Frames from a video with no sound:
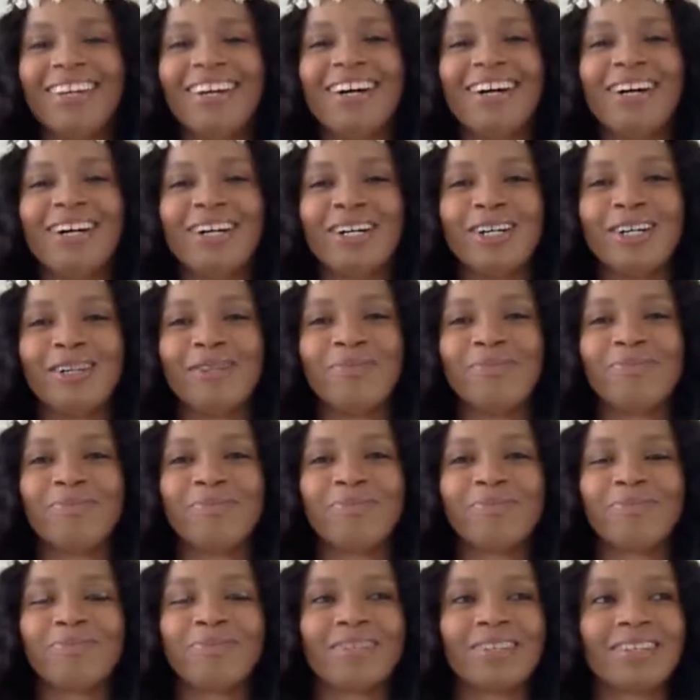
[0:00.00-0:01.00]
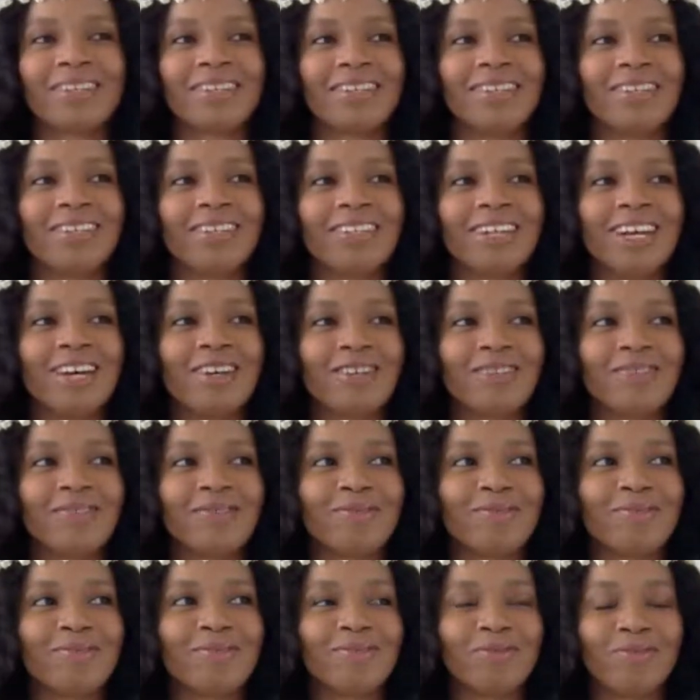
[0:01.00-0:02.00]

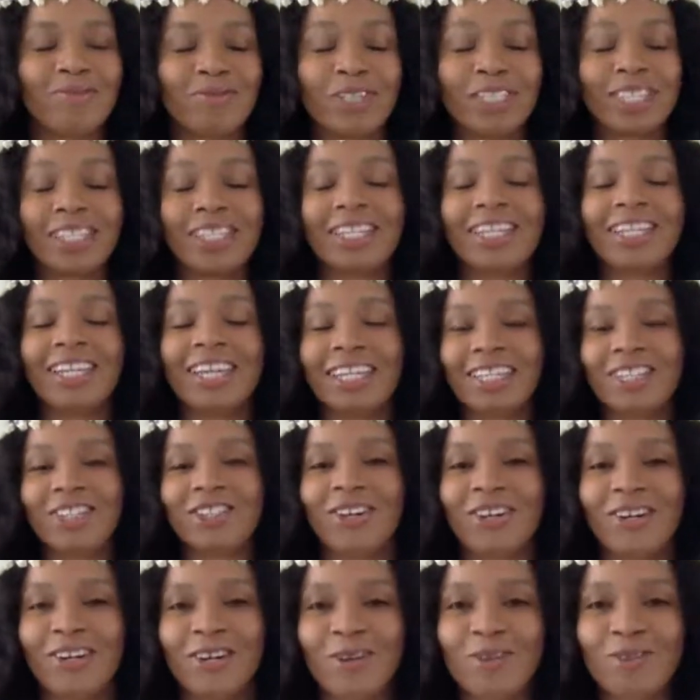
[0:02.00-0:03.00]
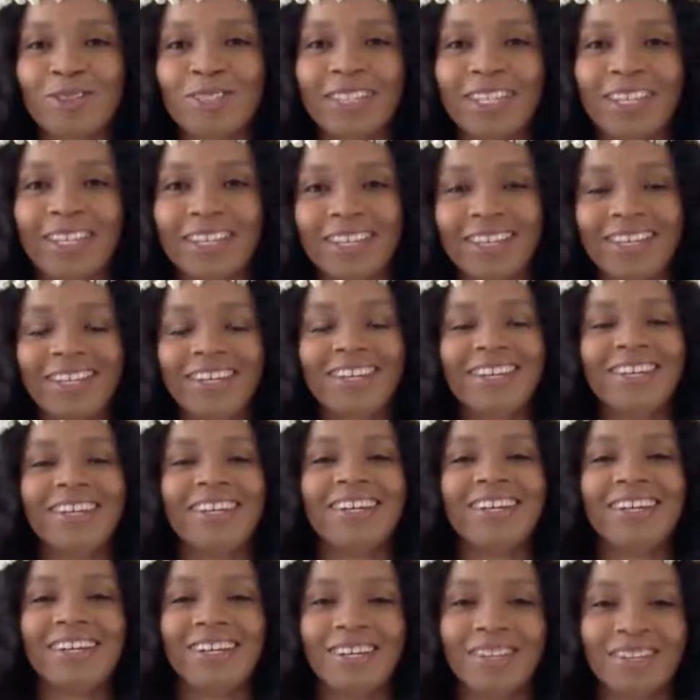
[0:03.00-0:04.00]
I recently started hosting
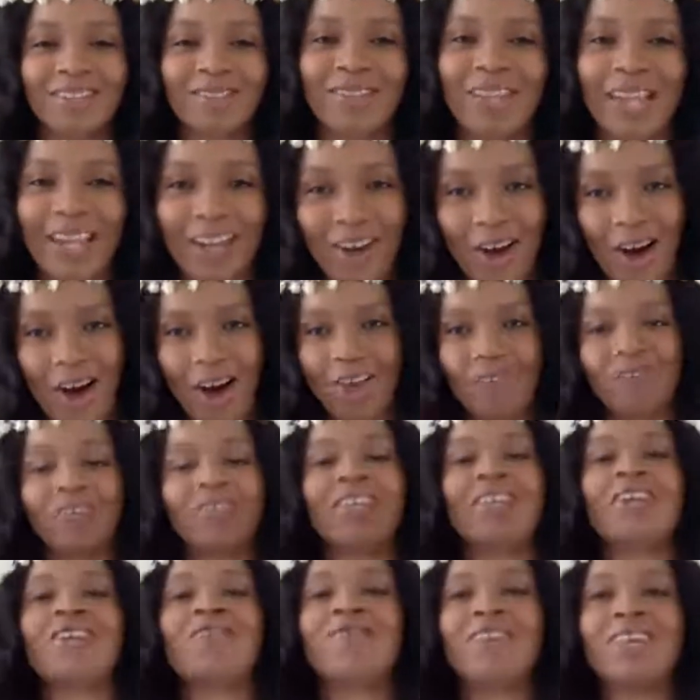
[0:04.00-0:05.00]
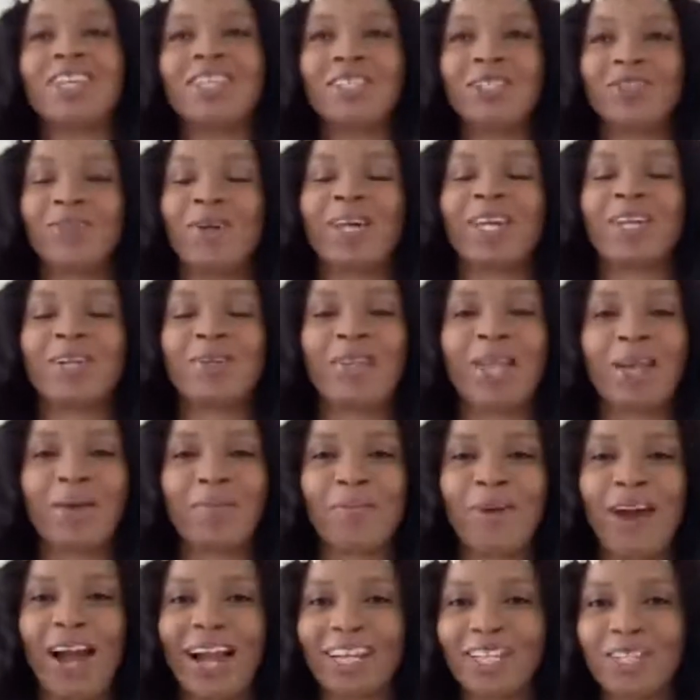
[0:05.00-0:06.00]
like coffee events, so I can like
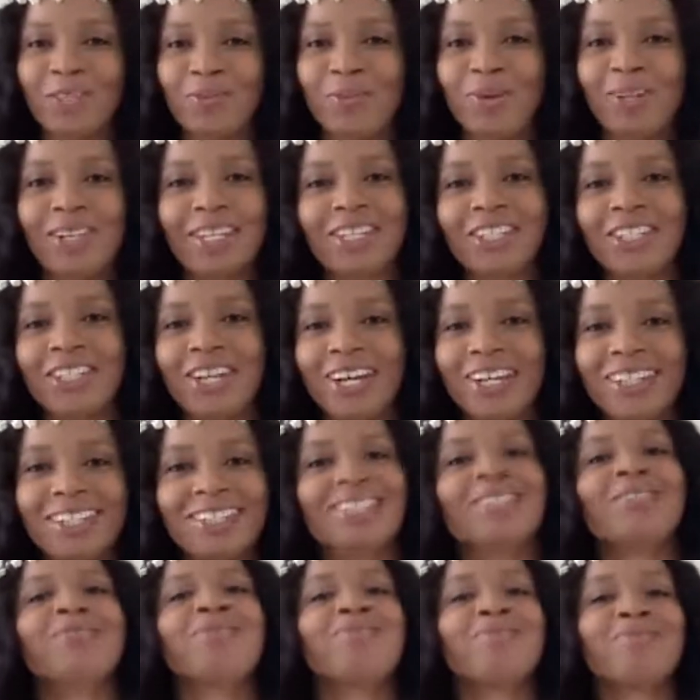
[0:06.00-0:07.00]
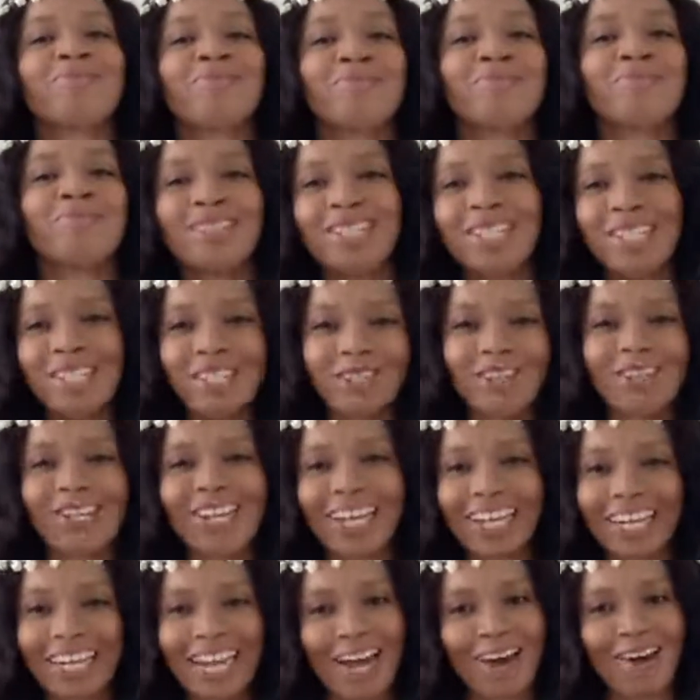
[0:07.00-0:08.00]
practice pulling shots. So
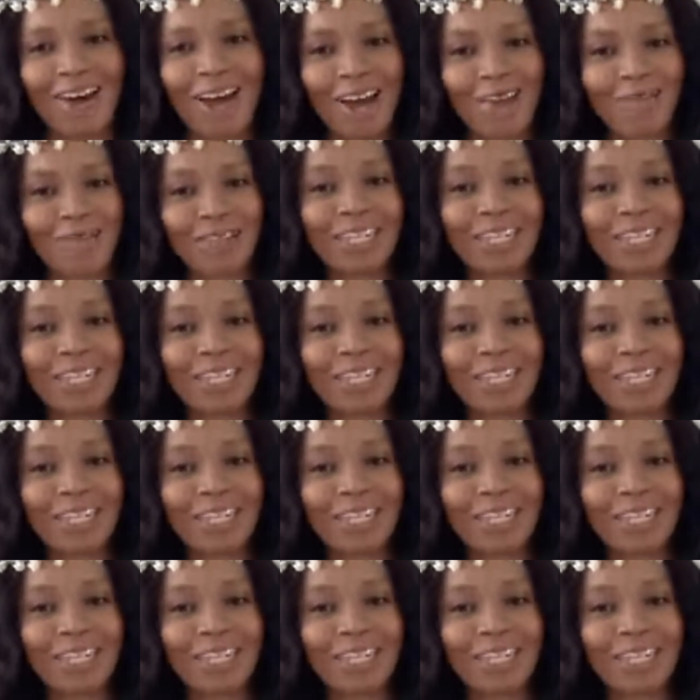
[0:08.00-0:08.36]
like now I have a